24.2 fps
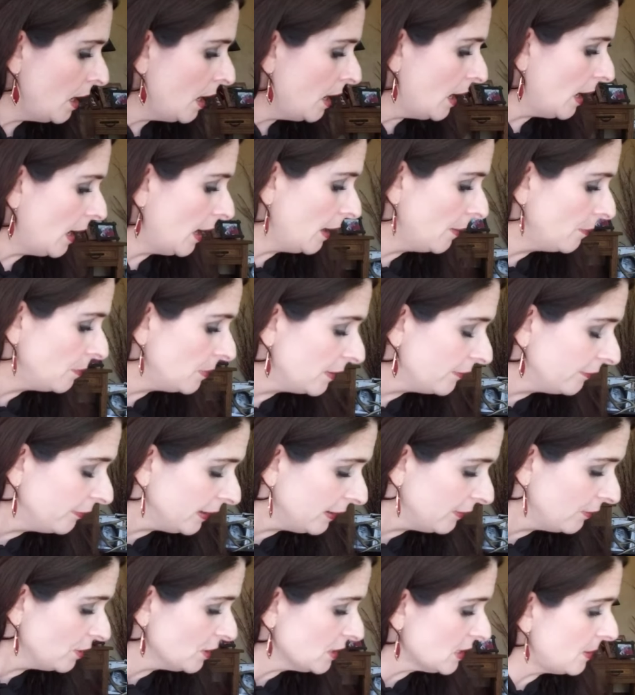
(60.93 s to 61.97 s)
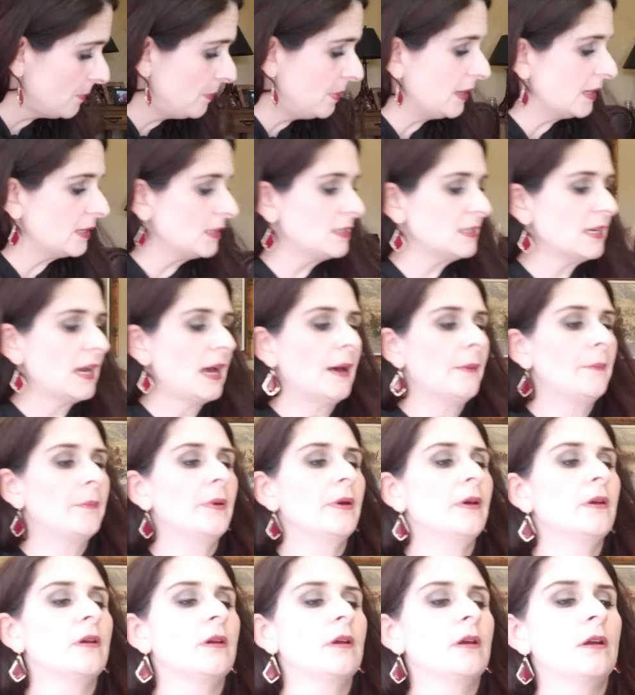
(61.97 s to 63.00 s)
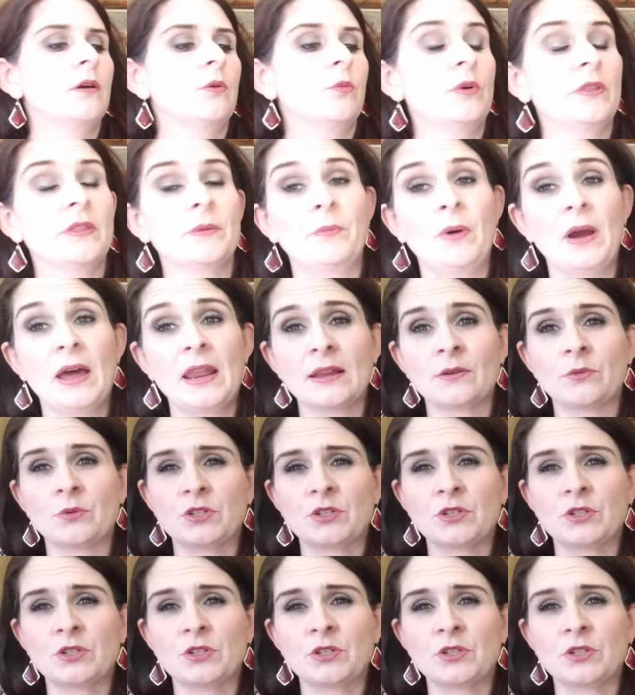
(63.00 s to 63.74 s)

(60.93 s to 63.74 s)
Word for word: Um, the flavors I picked up, well, the product we're